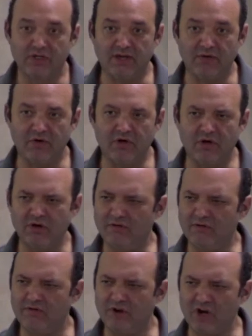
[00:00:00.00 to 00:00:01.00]
they were
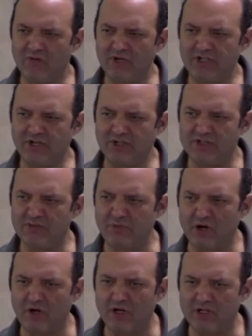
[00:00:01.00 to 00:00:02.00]
very much
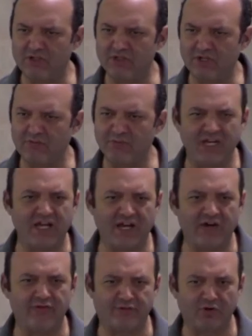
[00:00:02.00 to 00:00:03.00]
experiencing
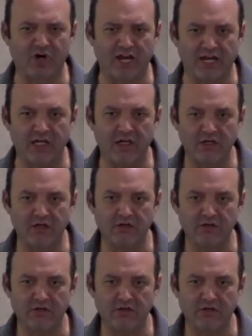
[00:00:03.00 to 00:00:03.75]
being afraid.